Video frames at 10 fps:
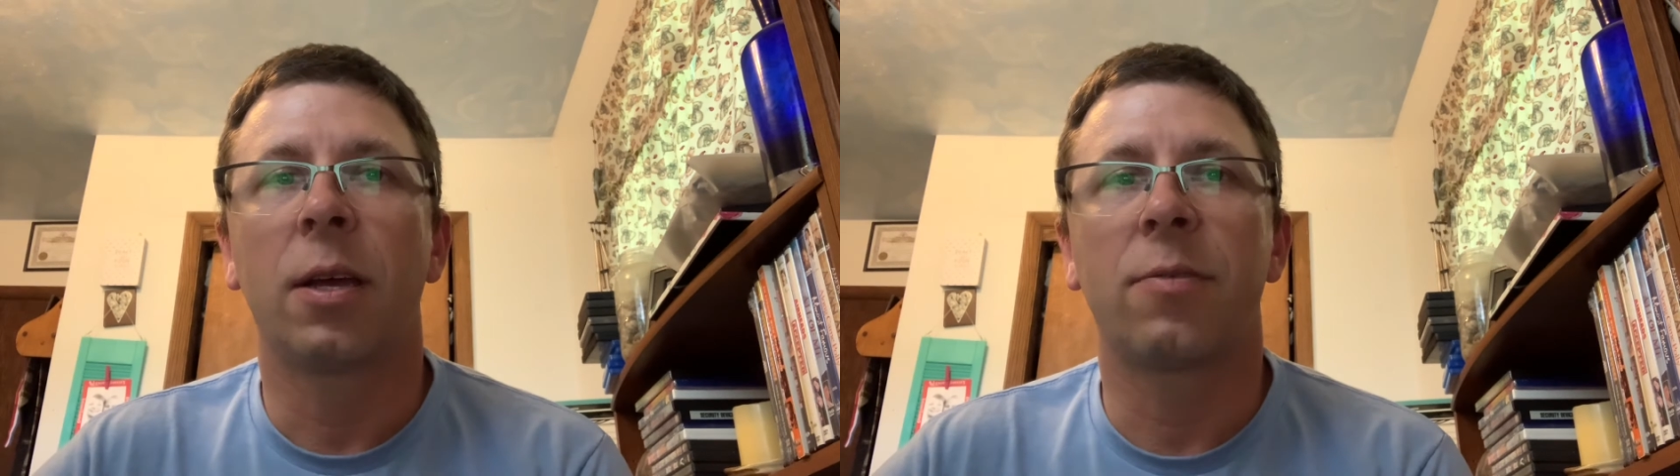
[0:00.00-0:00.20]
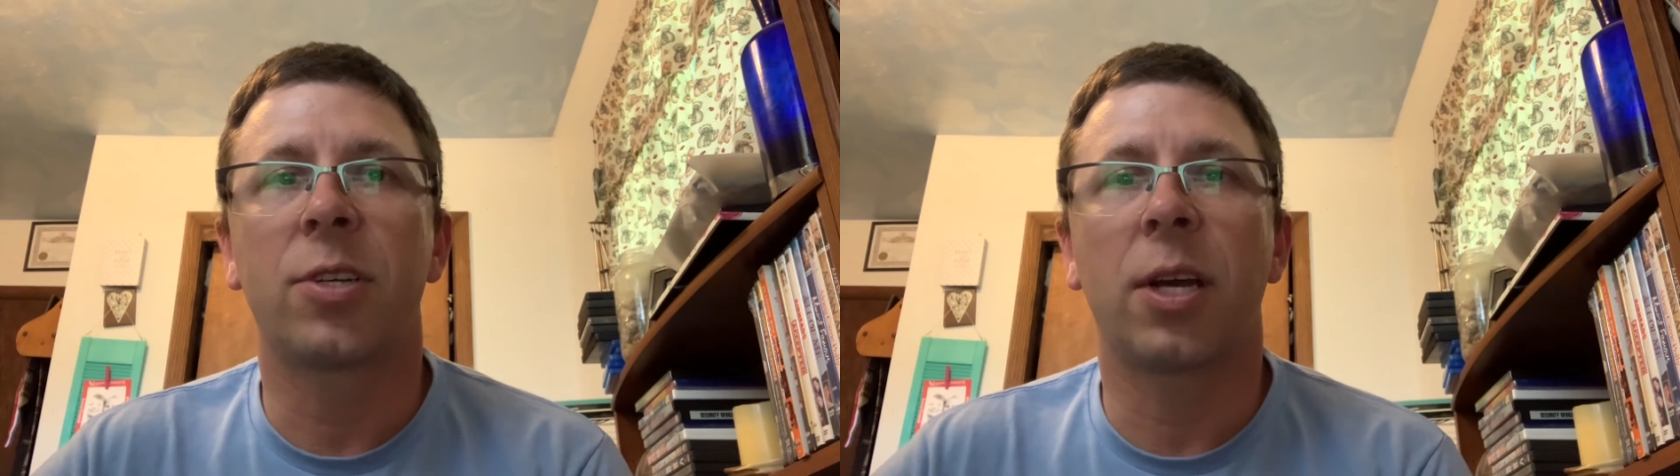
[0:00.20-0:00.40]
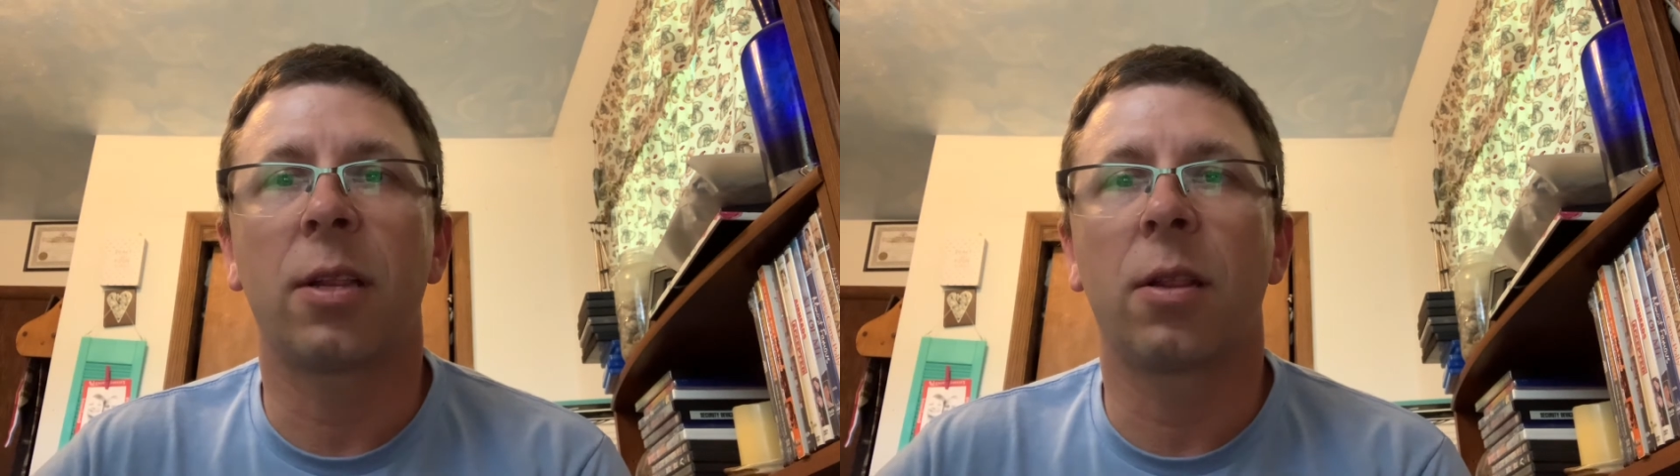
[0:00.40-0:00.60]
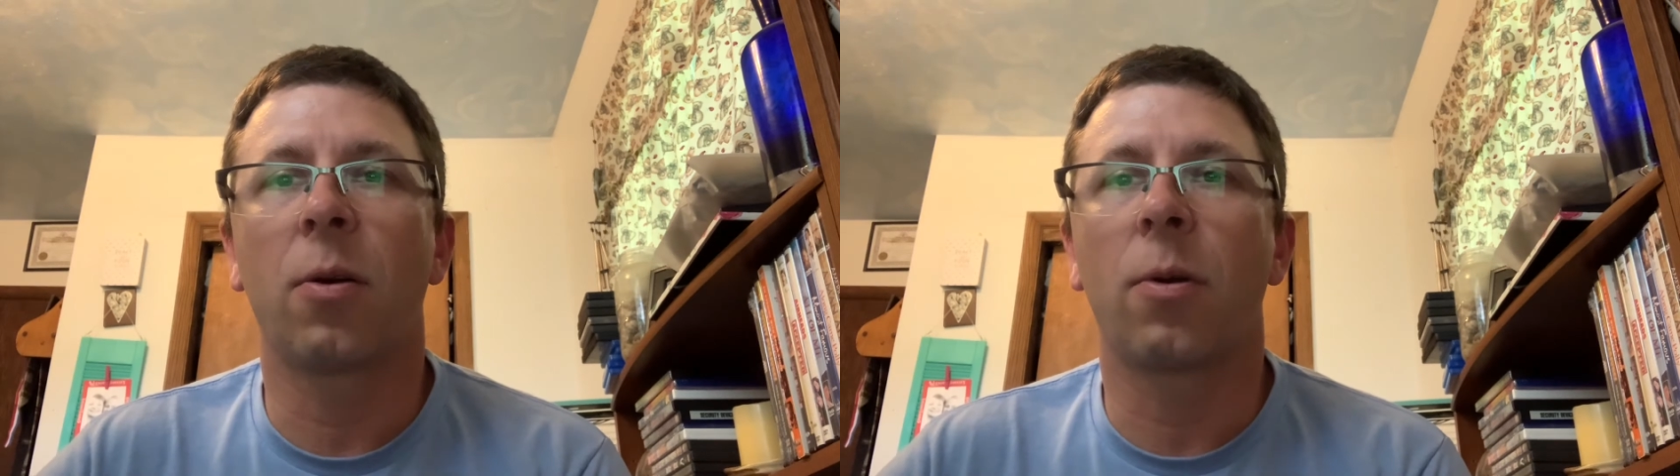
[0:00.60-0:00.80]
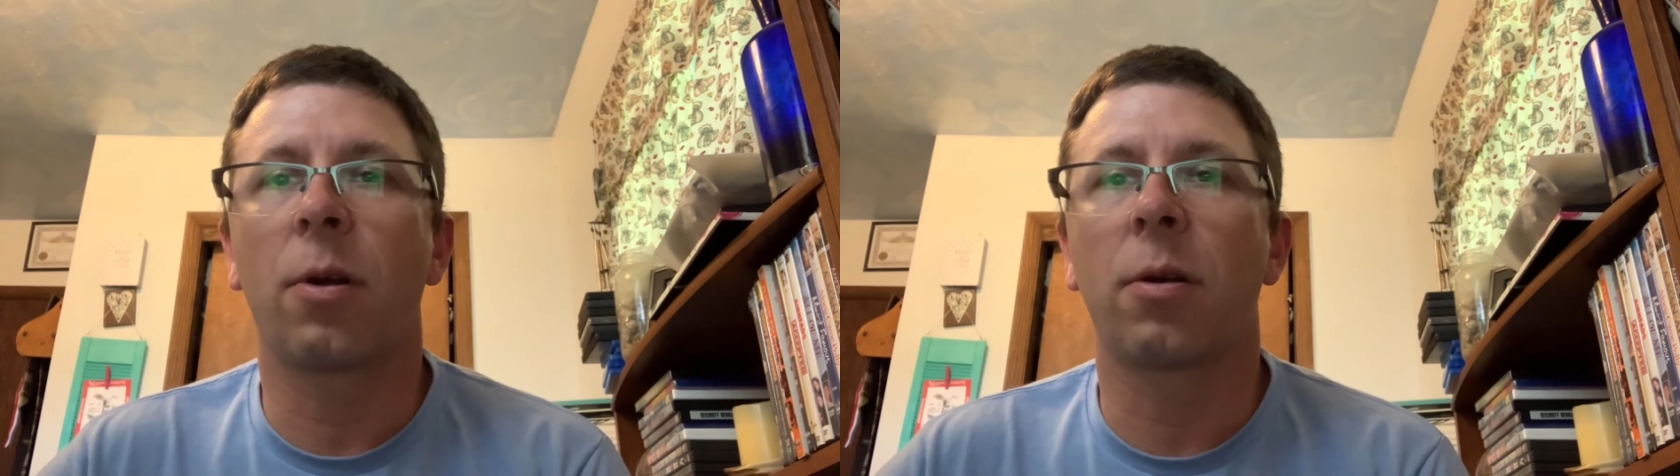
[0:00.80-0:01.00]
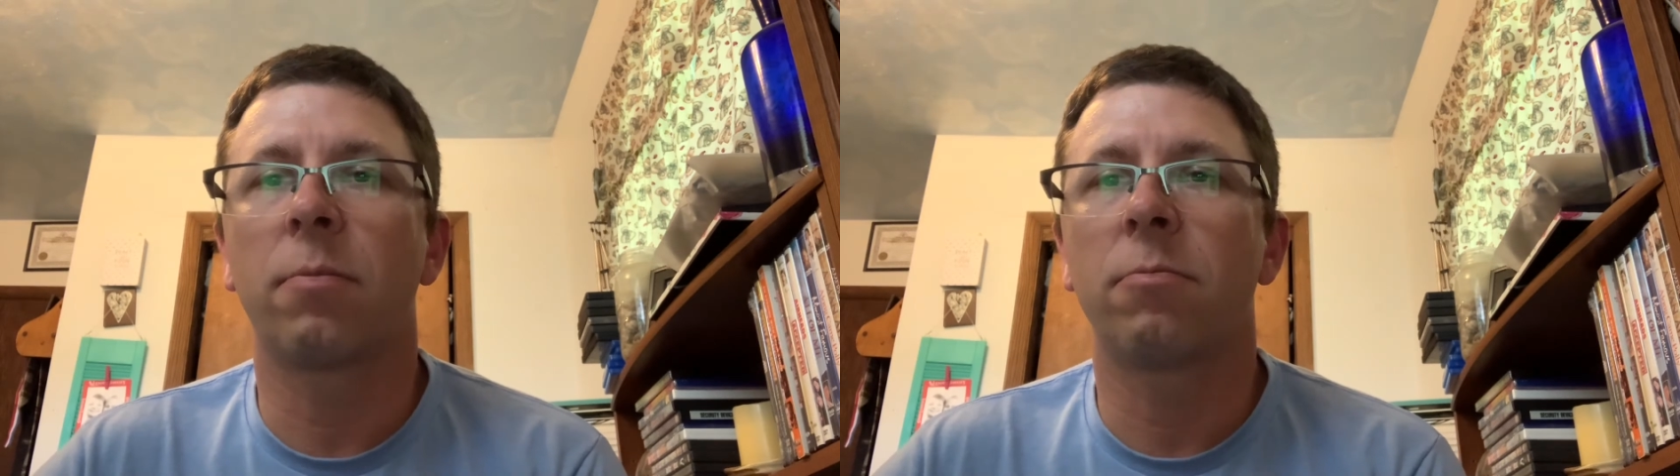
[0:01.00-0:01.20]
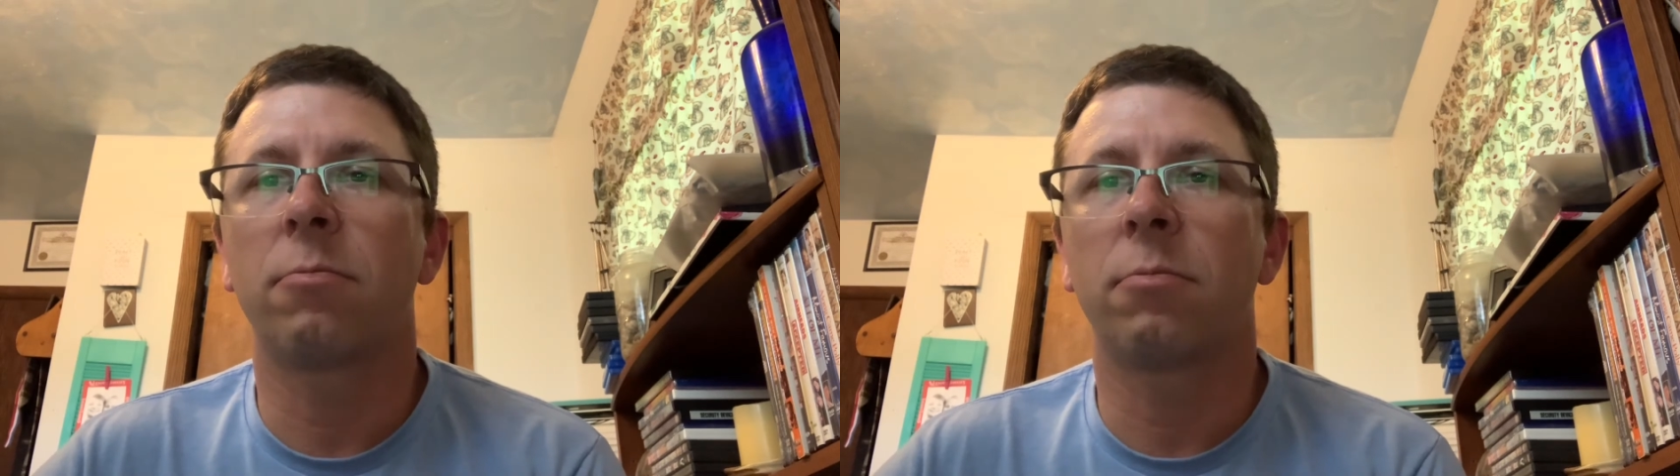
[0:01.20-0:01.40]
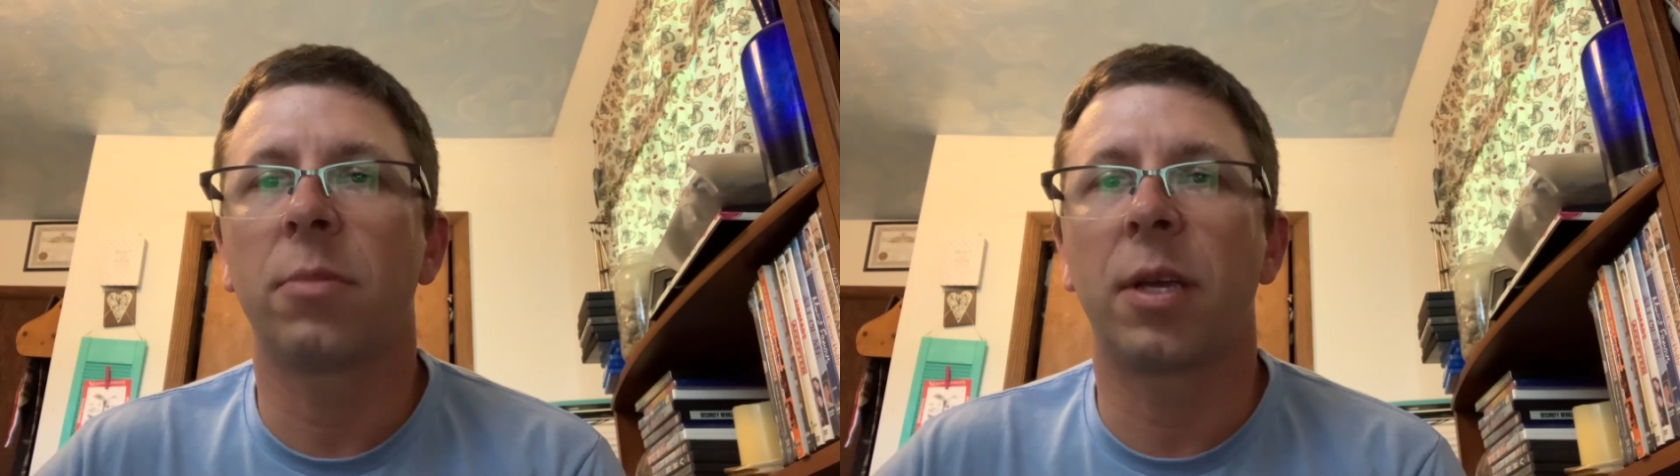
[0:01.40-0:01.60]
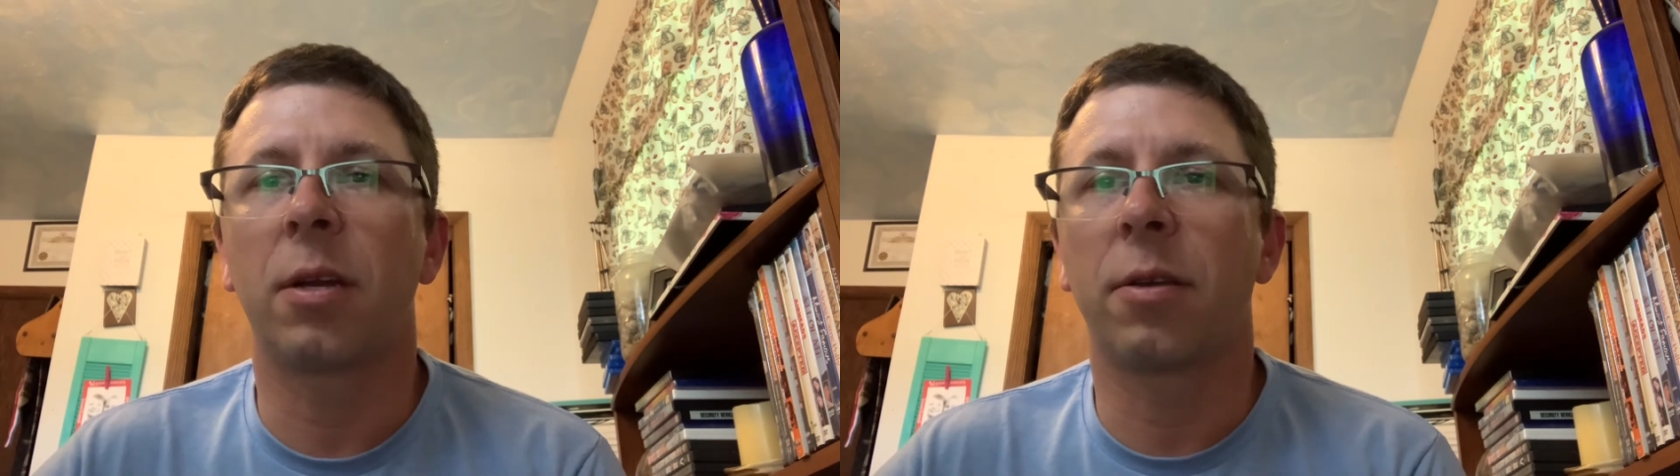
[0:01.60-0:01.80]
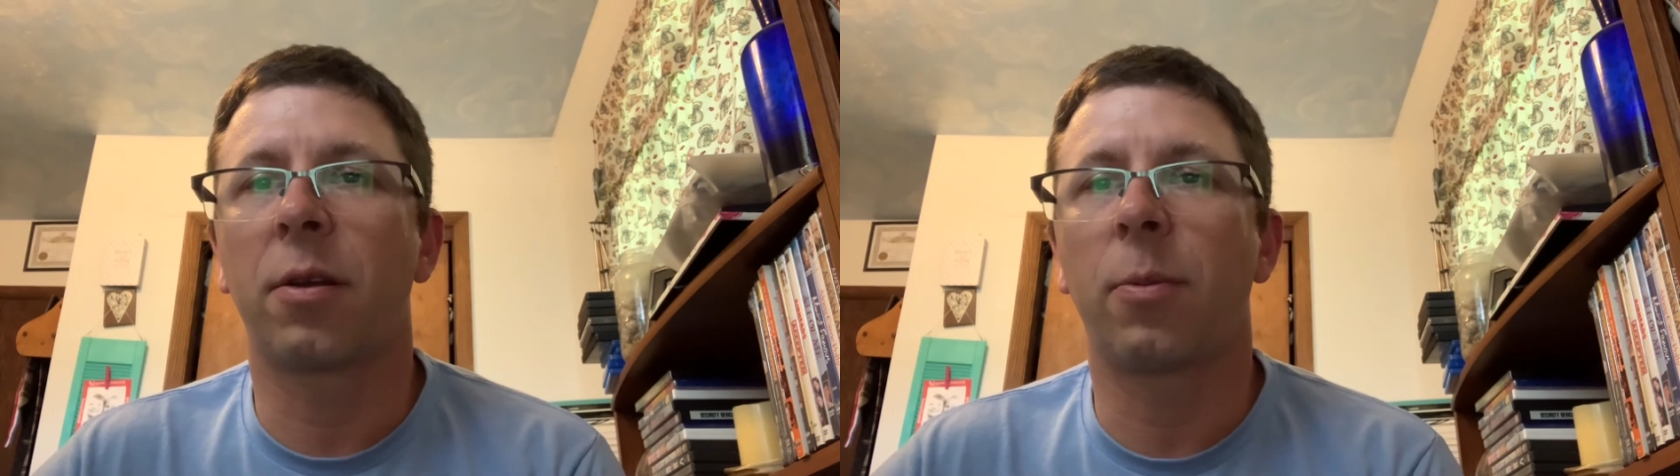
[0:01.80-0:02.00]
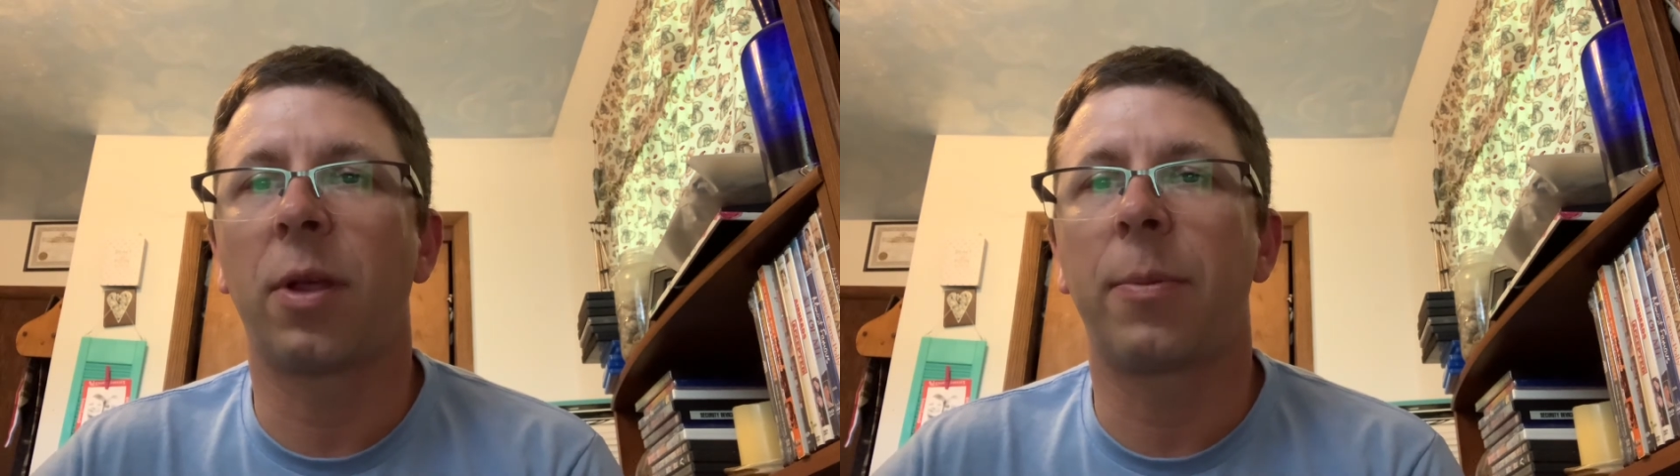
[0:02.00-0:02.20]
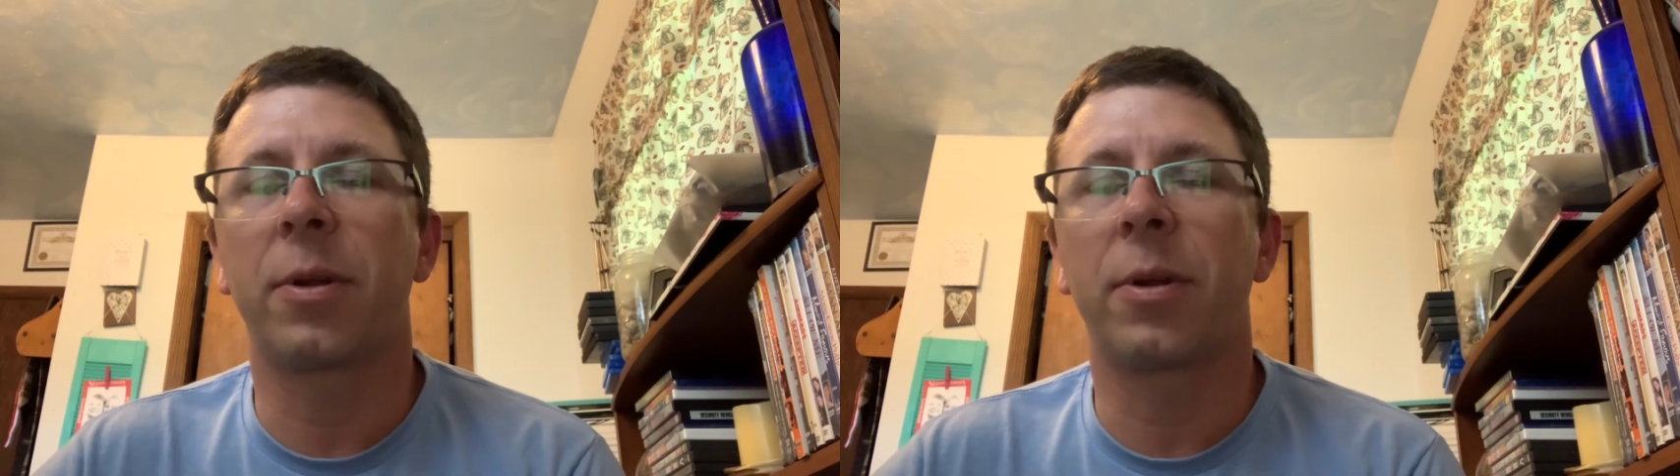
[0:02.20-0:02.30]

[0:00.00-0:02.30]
I've shot in lower in other play,